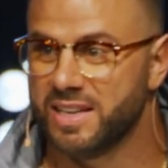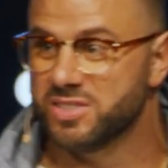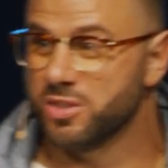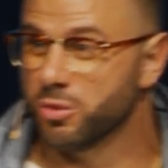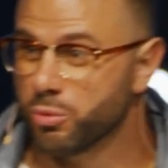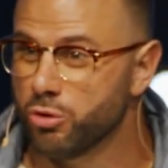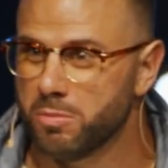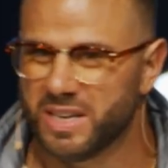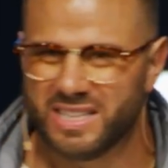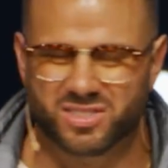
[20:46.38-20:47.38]
is in the
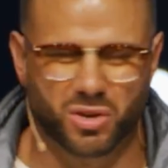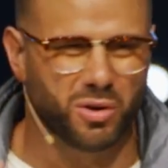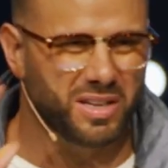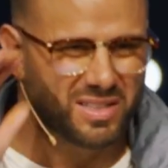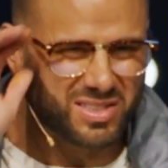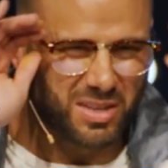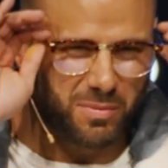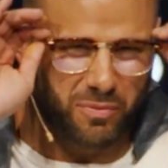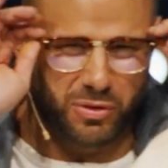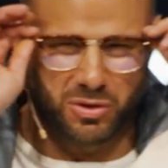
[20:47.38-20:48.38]
room and he's going,
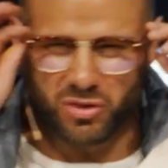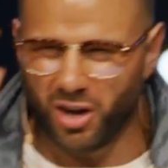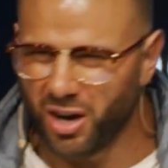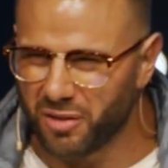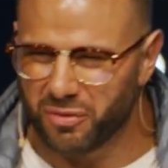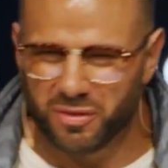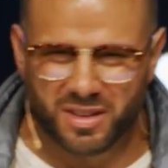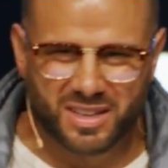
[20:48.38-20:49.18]
something feels off.